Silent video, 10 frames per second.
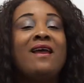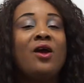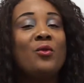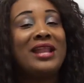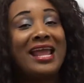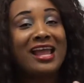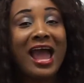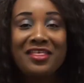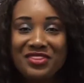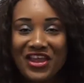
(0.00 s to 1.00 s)
When I
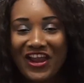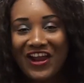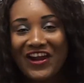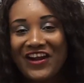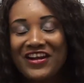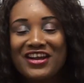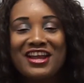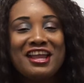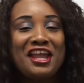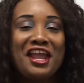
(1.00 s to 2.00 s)
got there,
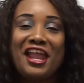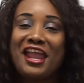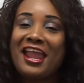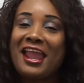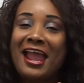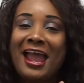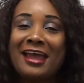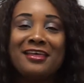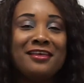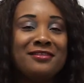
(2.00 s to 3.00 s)

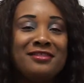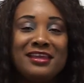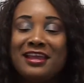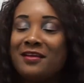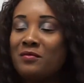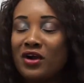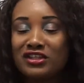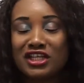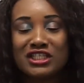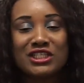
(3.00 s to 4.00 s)
the
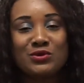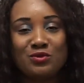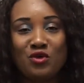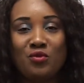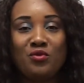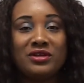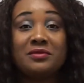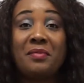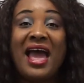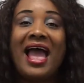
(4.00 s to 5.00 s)
emergency room was
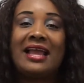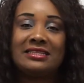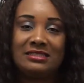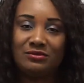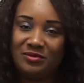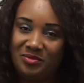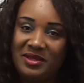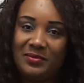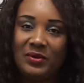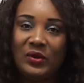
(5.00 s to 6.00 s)
packed with
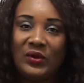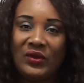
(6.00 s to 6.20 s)
people.